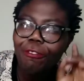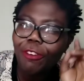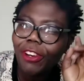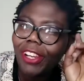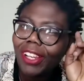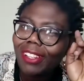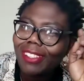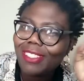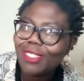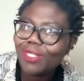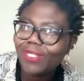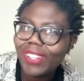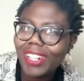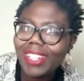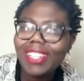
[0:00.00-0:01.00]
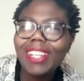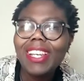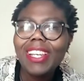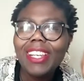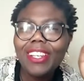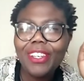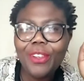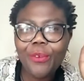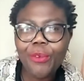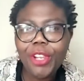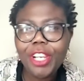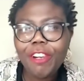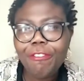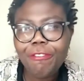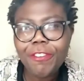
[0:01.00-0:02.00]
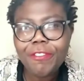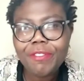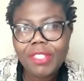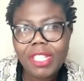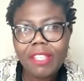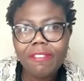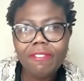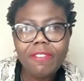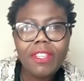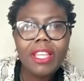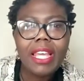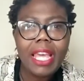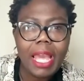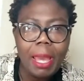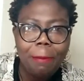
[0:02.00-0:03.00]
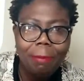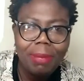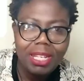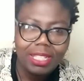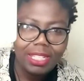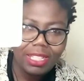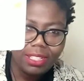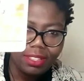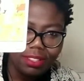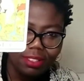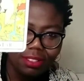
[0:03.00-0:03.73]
forget this word. The week of 15, abundant.